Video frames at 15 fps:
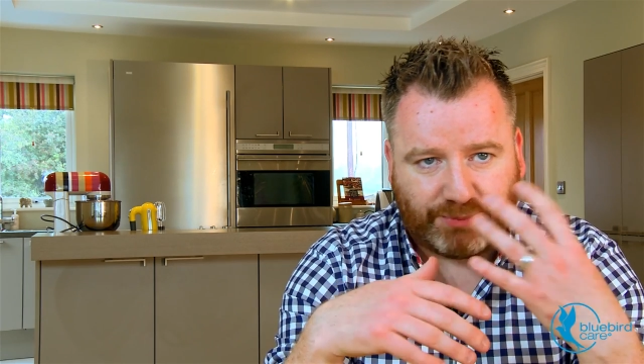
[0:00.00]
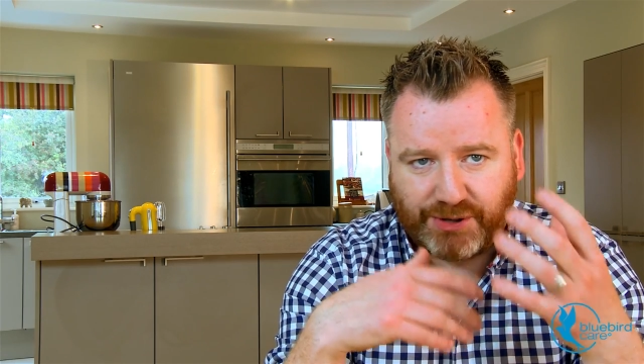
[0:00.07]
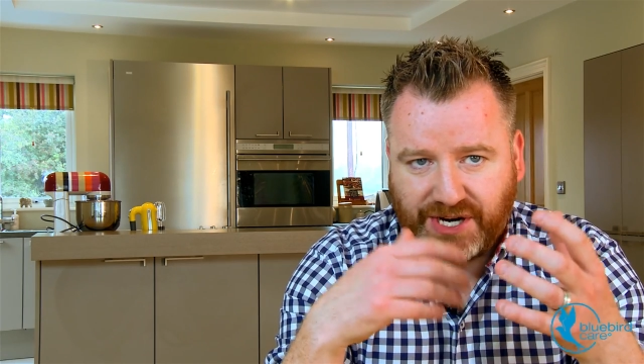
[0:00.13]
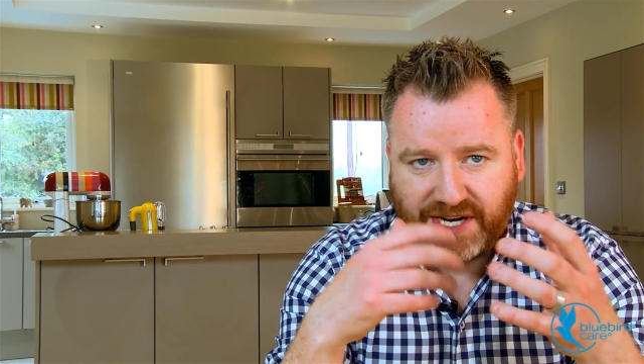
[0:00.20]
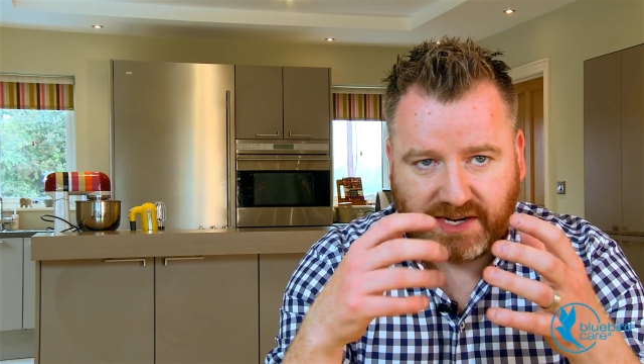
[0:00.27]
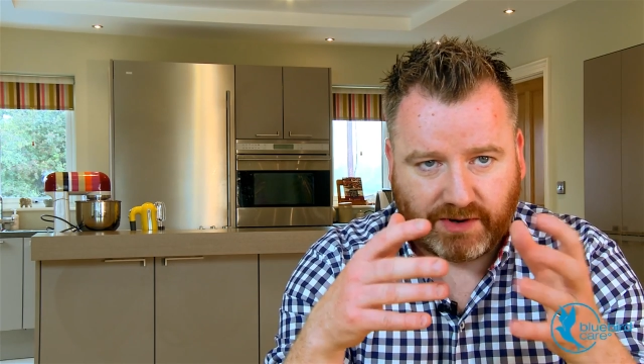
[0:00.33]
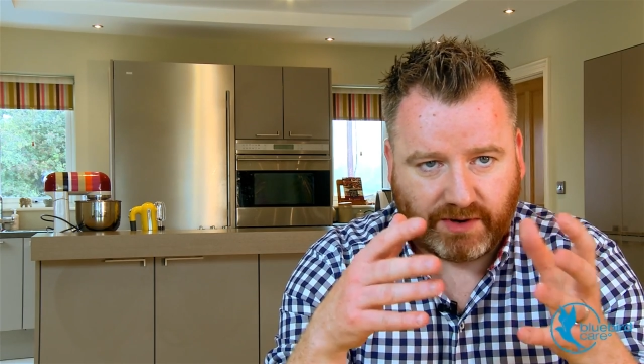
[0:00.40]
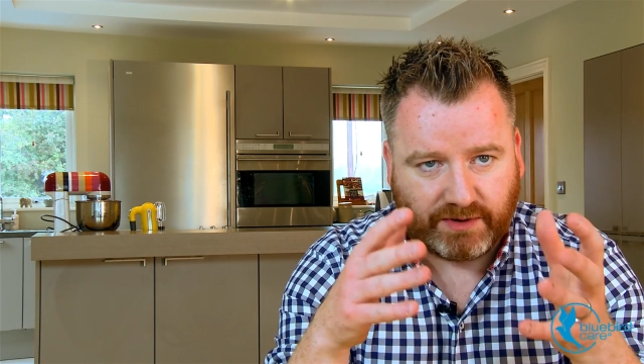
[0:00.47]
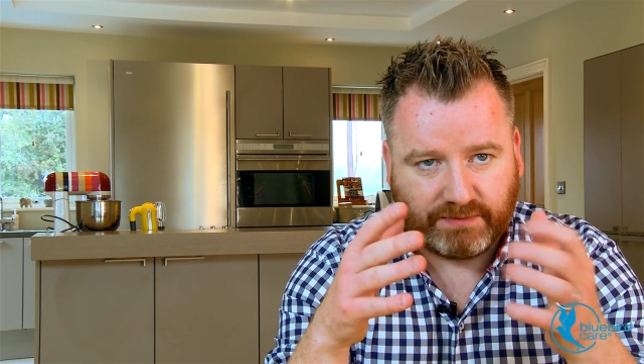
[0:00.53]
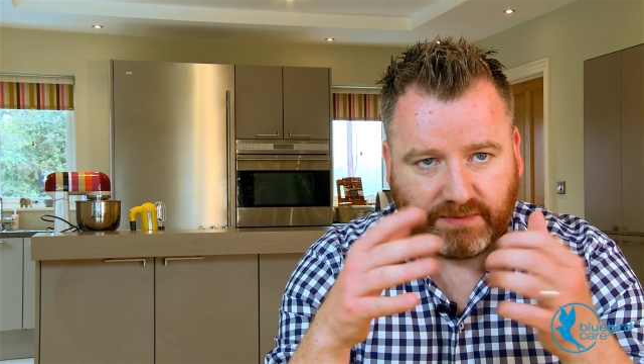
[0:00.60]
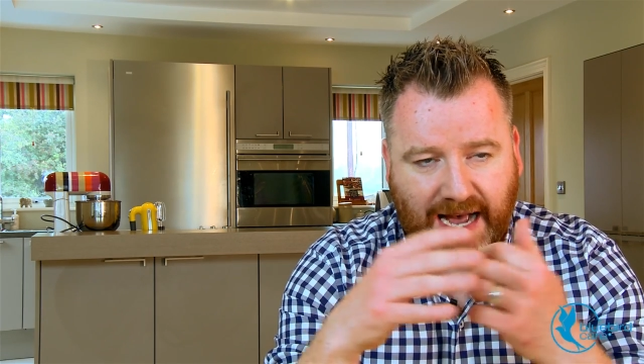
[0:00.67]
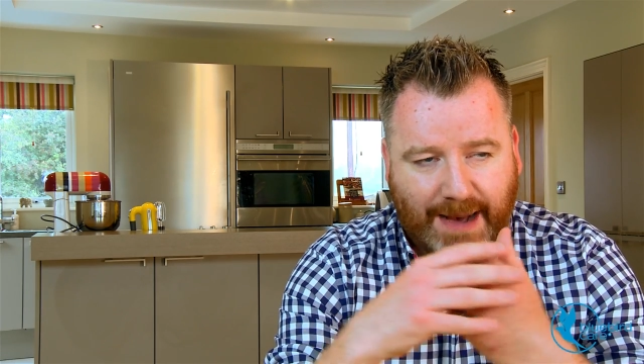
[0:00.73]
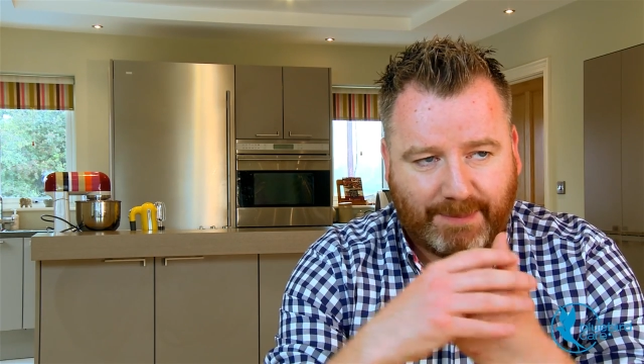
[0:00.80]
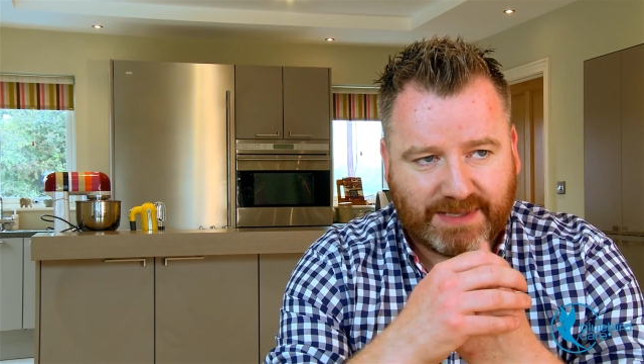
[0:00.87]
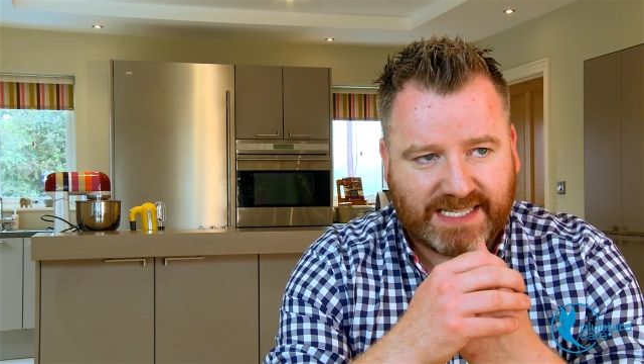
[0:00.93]
pre-dinner
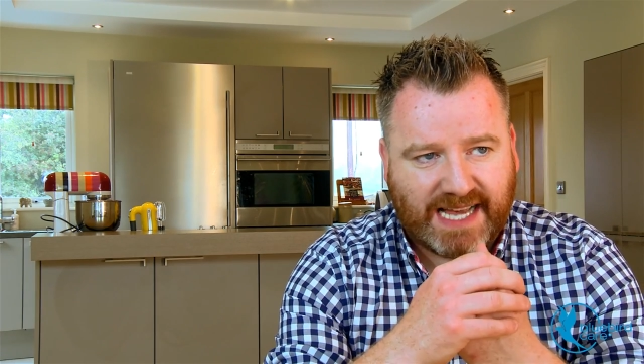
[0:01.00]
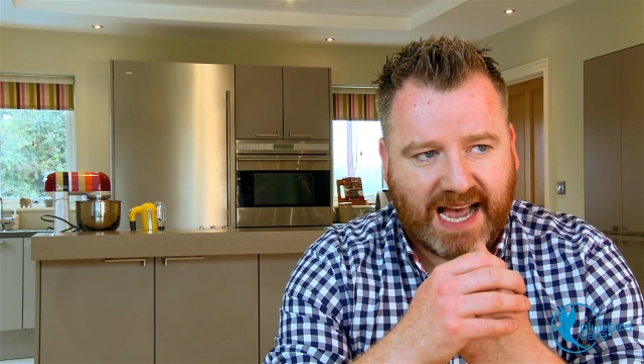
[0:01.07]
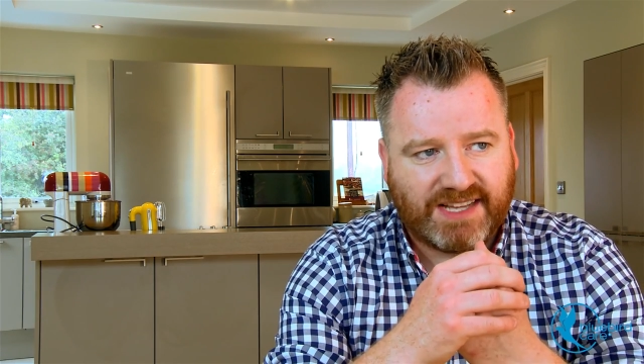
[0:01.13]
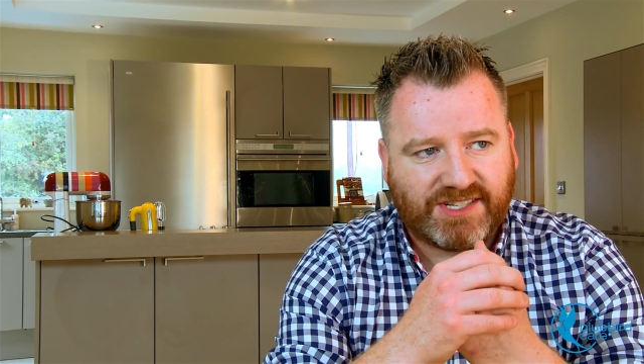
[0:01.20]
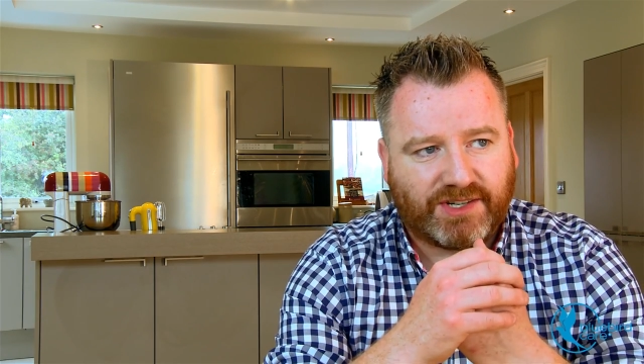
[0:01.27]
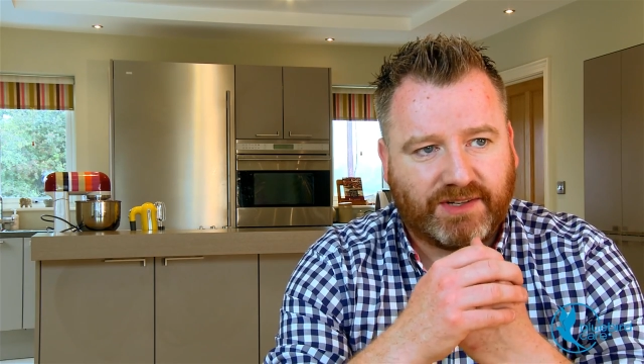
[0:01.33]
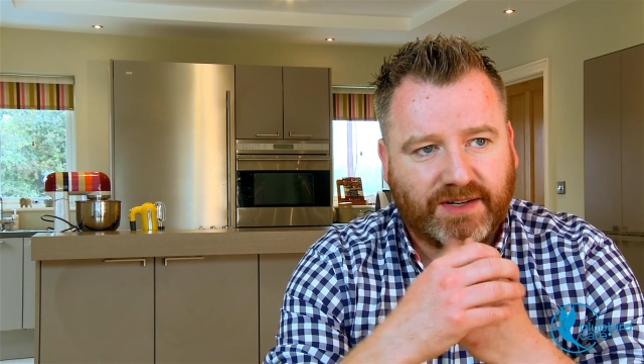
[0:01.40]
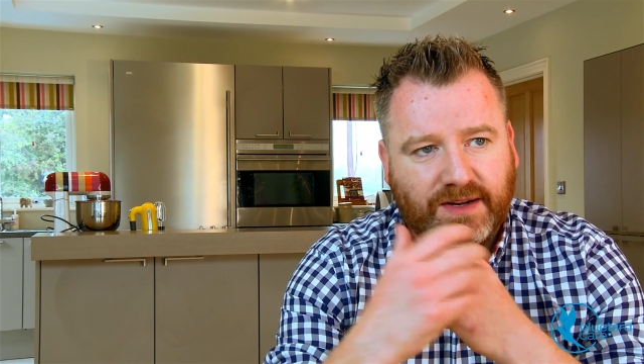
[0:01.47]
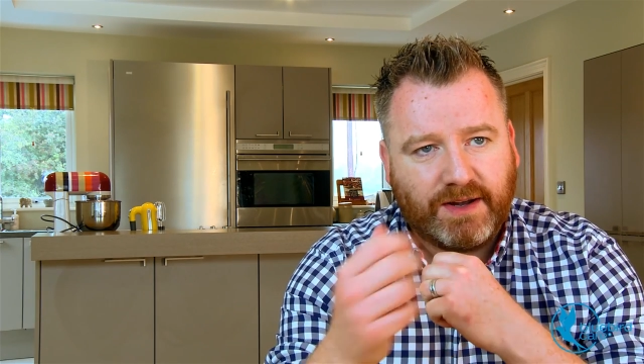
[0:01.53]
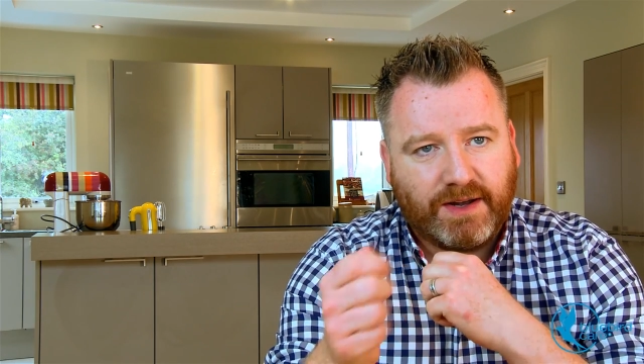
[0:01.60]
appetizer.